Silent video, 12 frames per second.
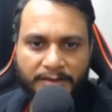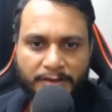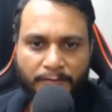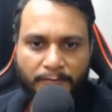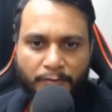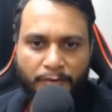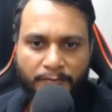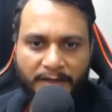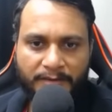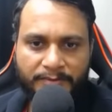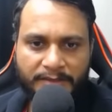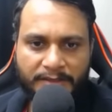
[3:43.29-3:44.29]
So 4,
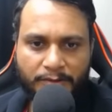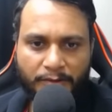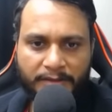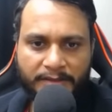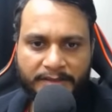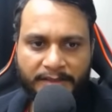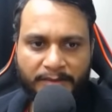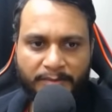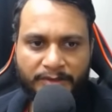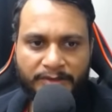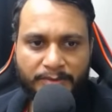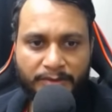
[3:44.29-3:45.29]
5, 6, all these
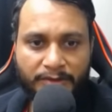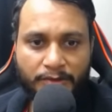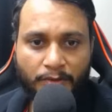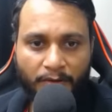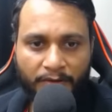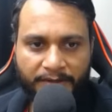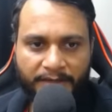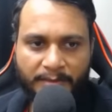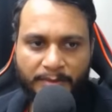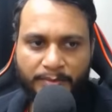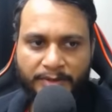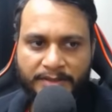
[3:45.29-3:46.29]
elements must already
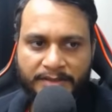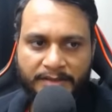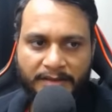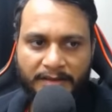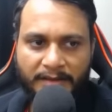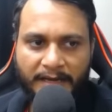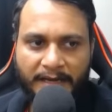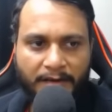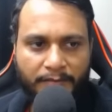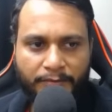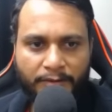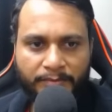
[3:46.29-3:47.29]
be present in the
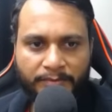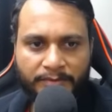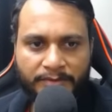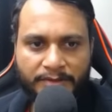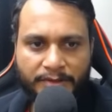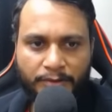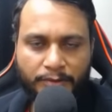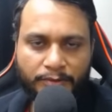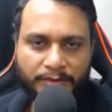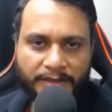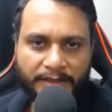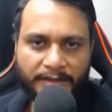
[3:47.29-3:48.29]
array from 0
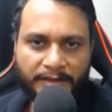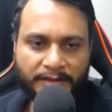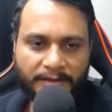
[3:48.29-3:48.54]
to 3.